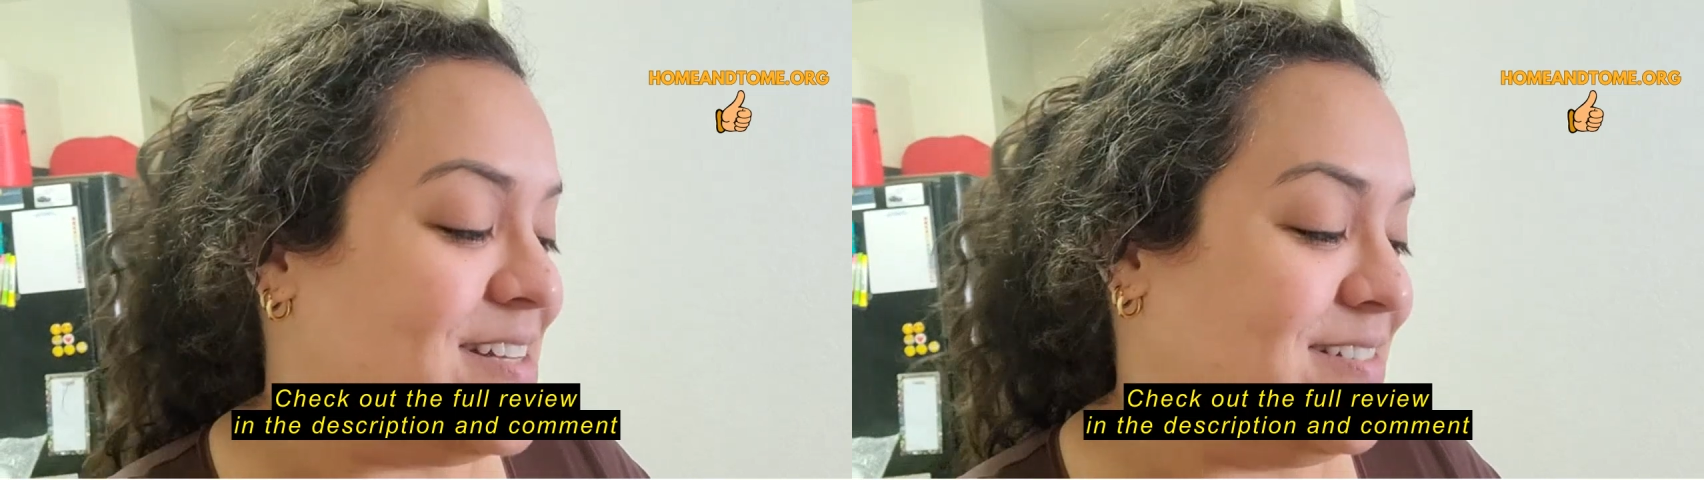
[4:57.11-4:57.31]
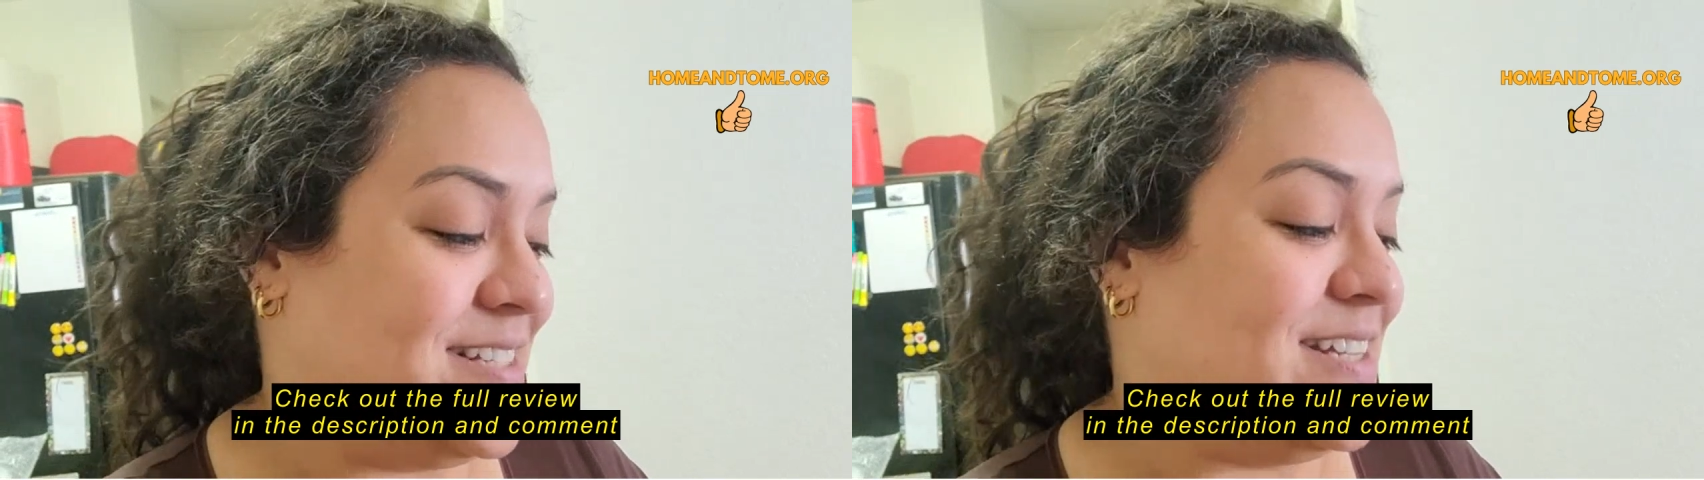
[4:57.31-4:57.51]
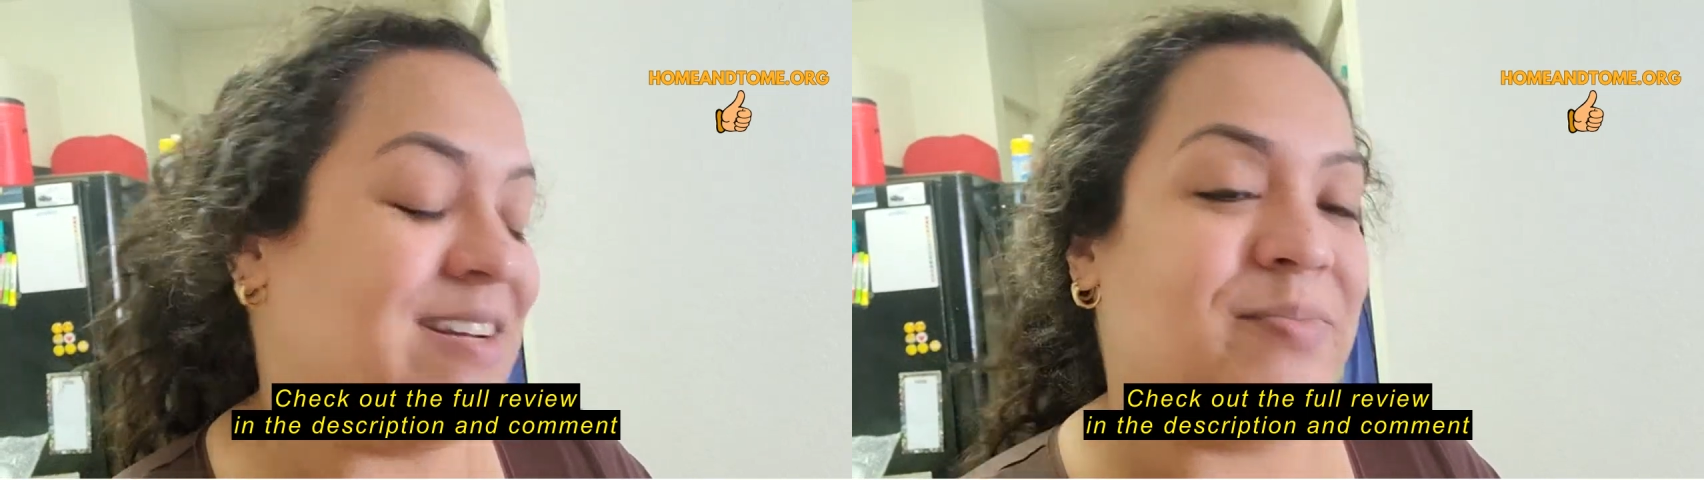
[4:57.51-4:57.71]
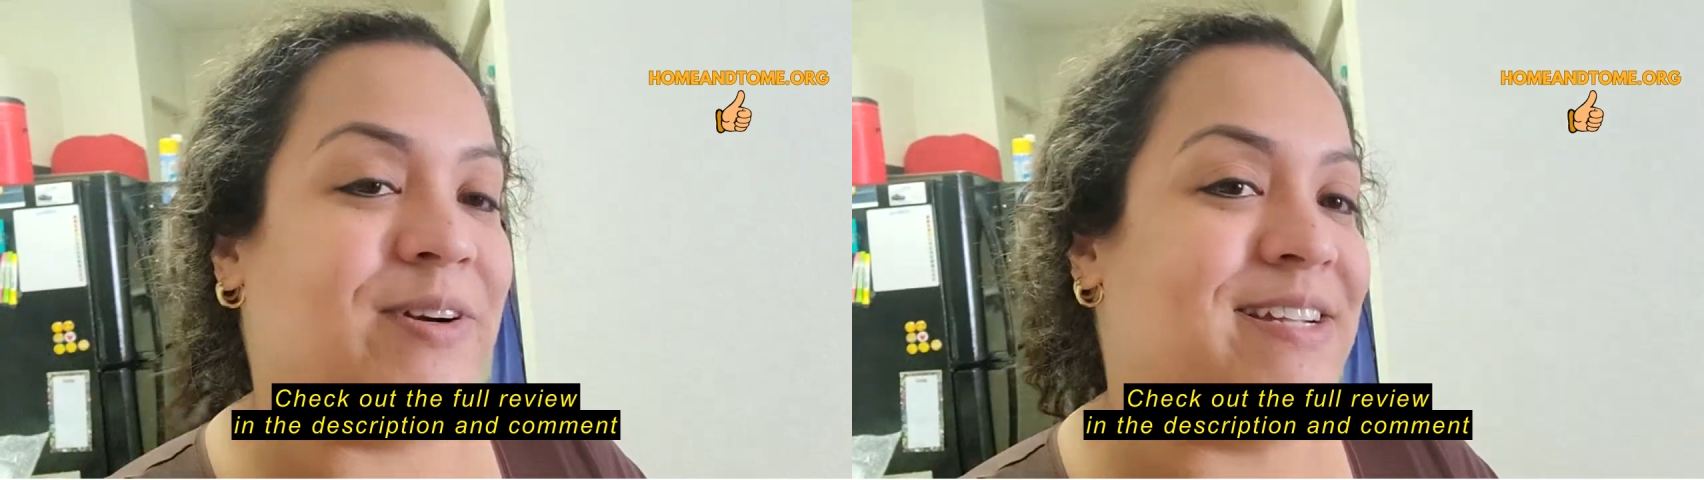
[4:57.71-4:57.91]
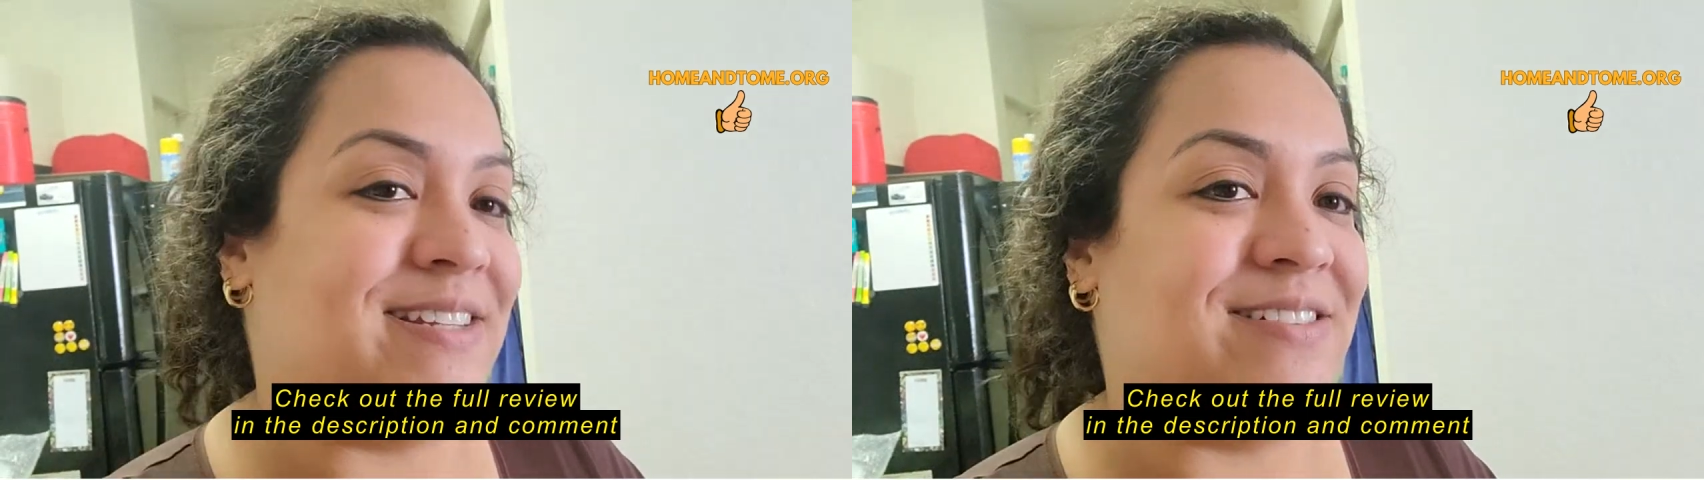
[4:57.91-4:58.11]
using an
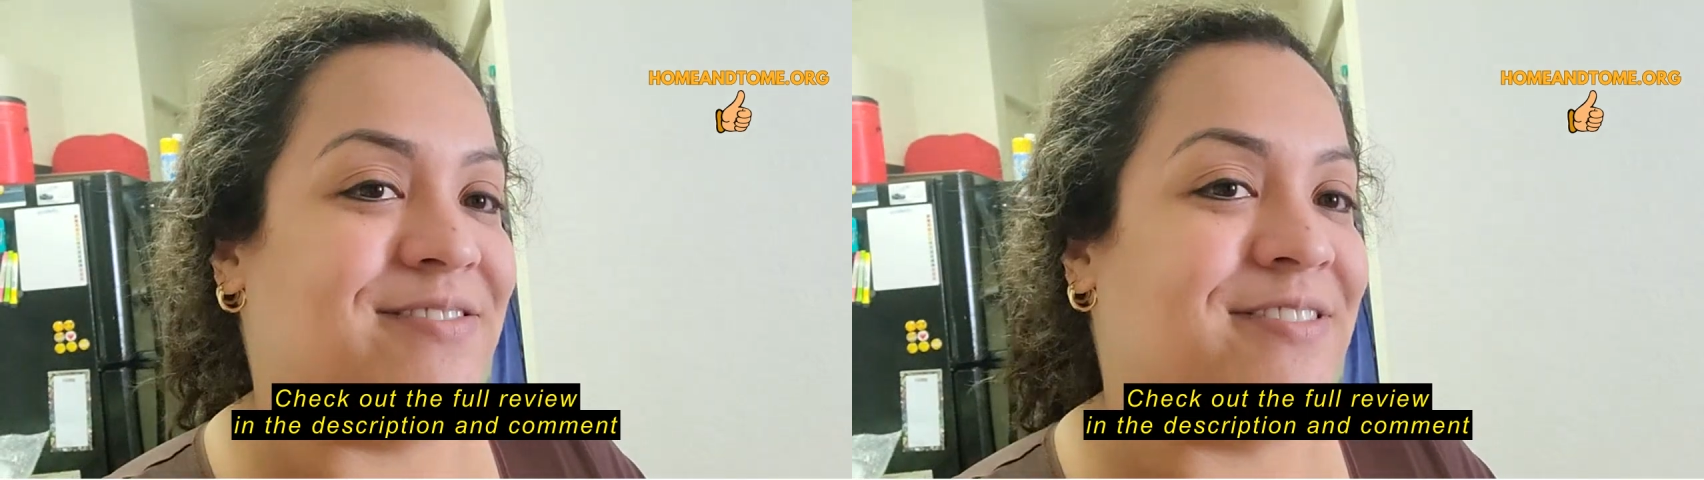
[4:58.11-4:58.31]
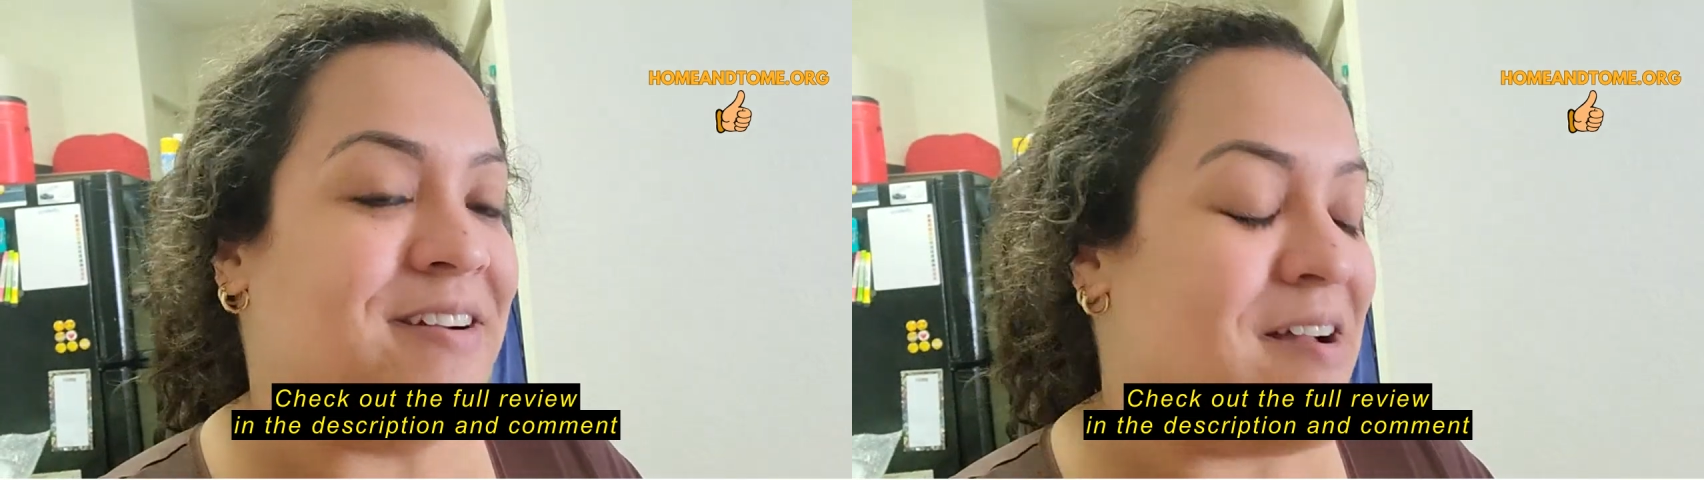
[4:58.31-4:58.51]
abrasive.